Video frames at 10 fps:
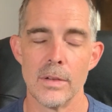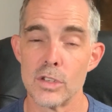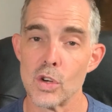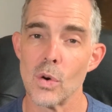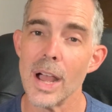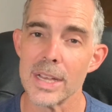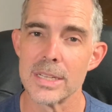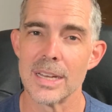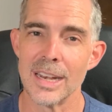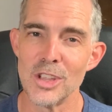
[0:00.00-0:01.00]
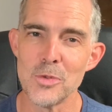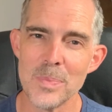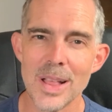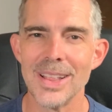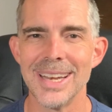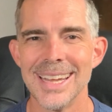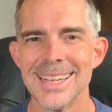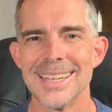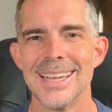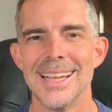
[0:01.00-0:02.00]
trust and
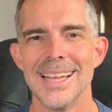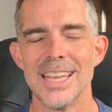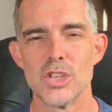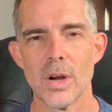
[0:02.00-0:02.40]
humility, and